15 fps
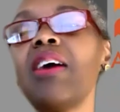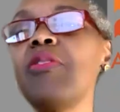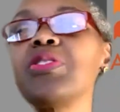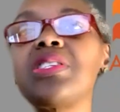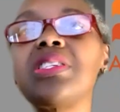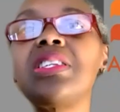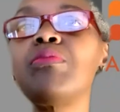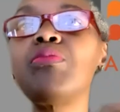I
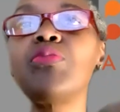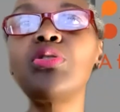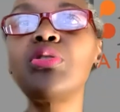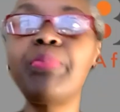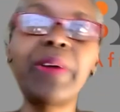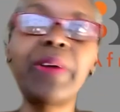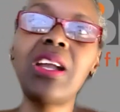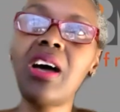was in the
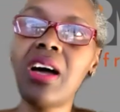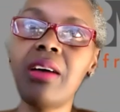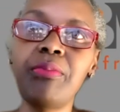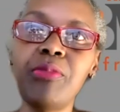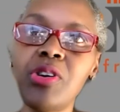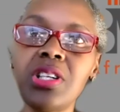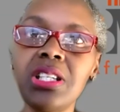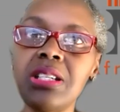mood, but now I'm
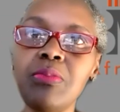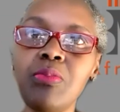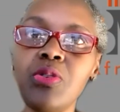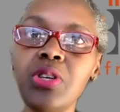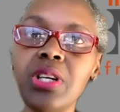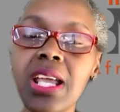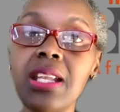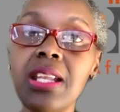not in the
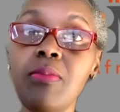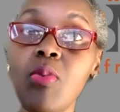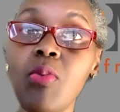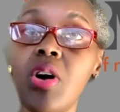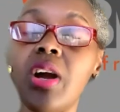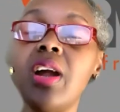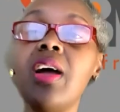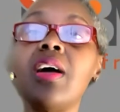mood
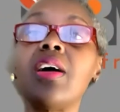anymore.